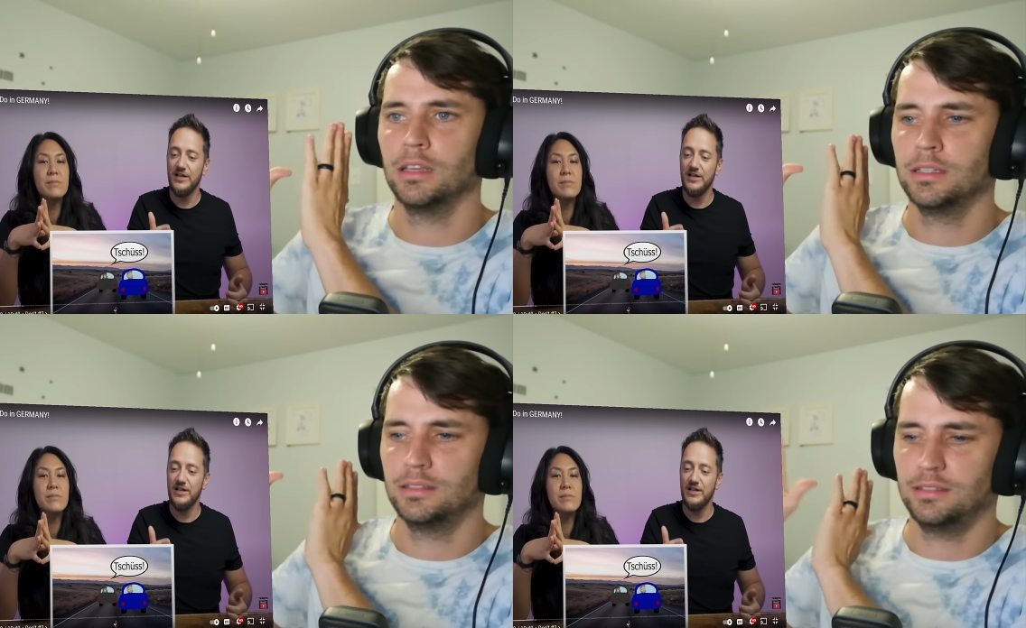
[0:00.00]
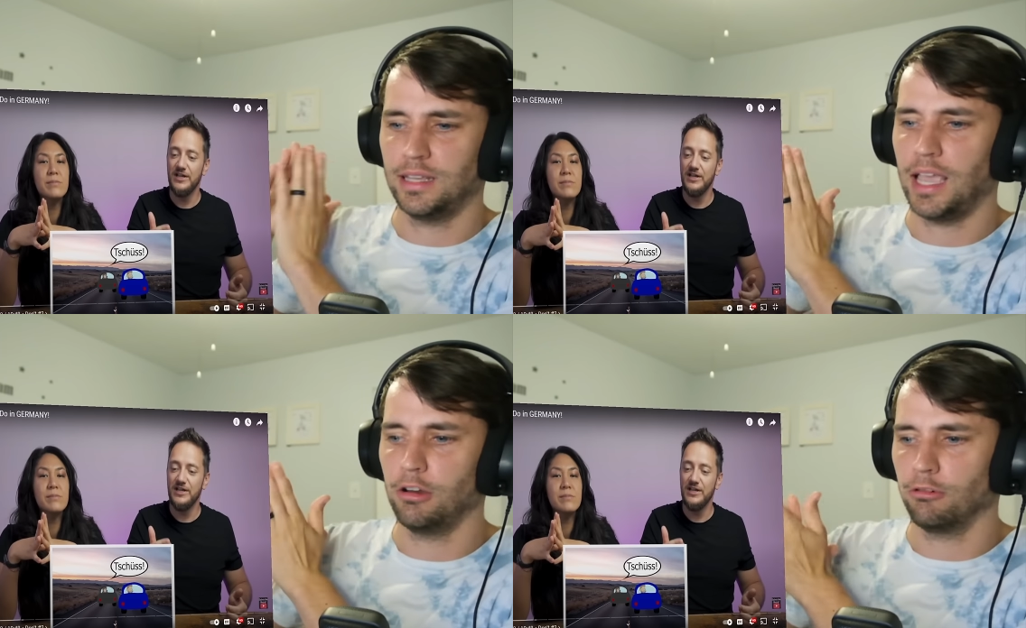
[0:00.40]

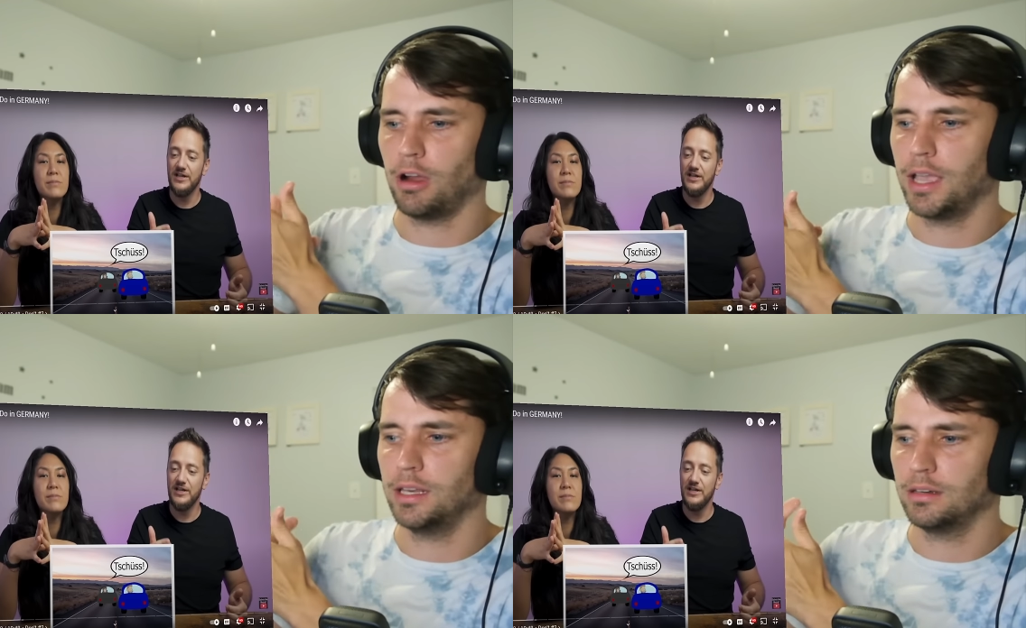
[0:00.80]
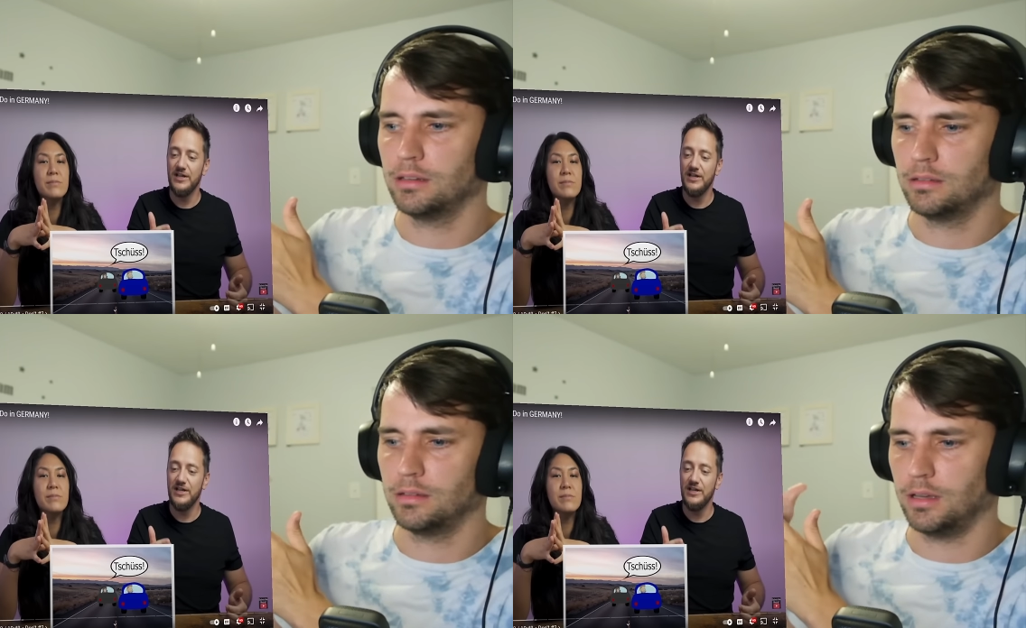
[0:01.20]
Speaker 1: stay right
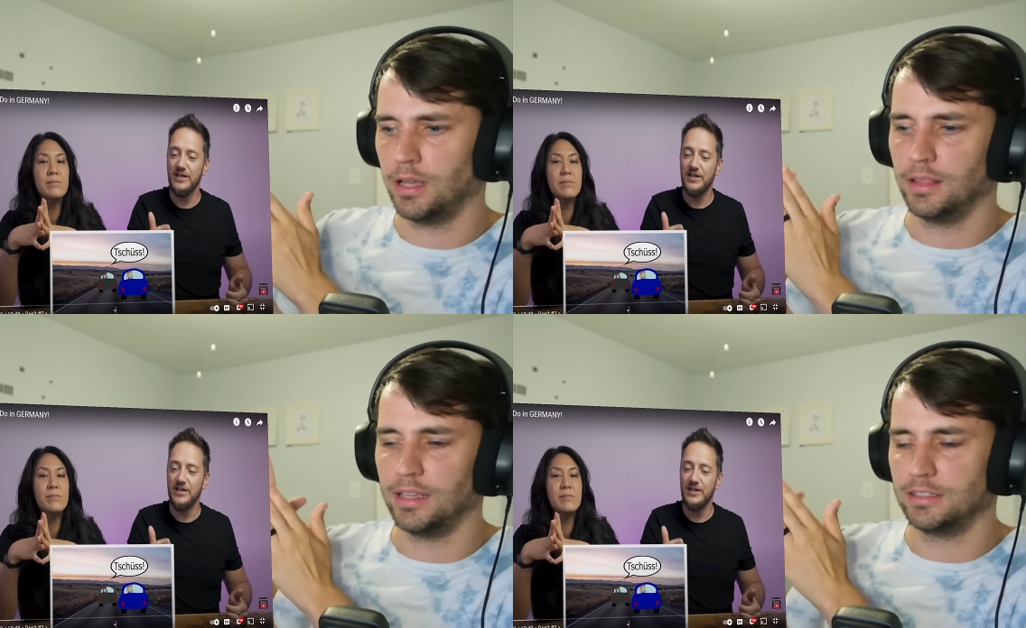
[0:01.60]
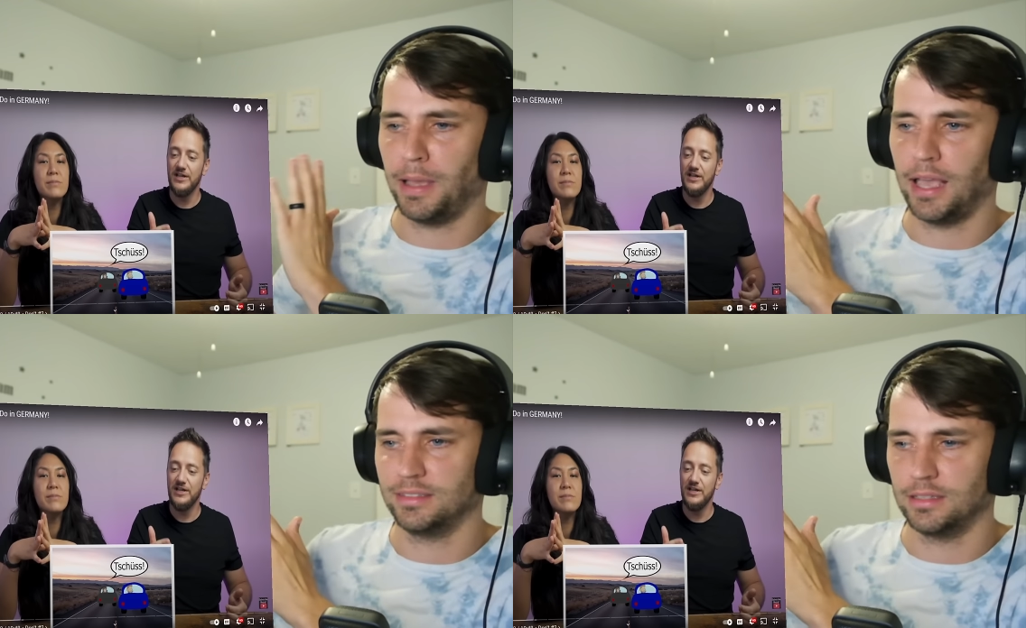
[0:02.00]
unless
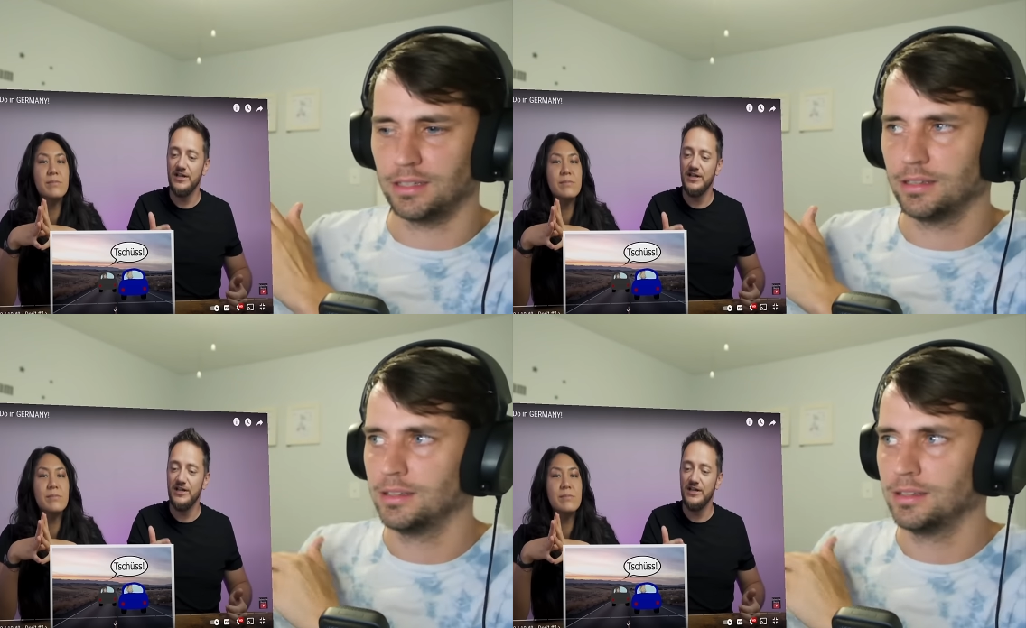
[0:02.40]
passing.